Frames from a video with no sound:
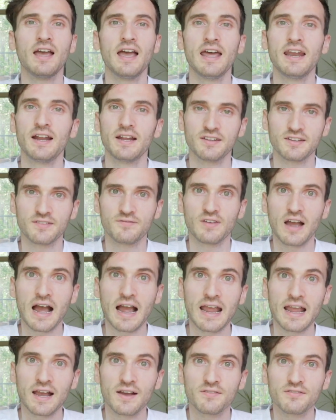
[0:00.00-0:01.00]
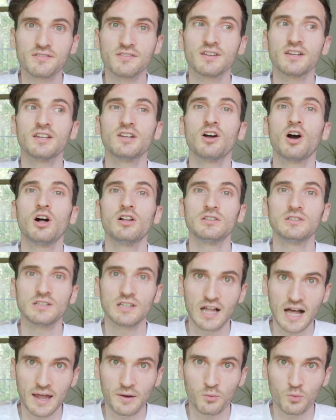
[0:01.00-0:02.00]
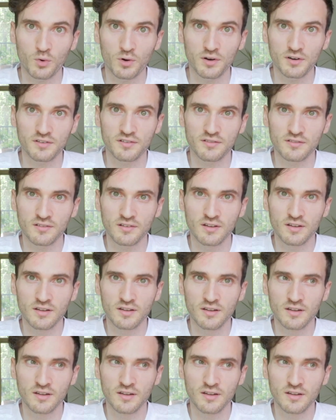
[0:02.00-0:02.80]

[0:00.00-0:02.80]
and I have seen a lot worse,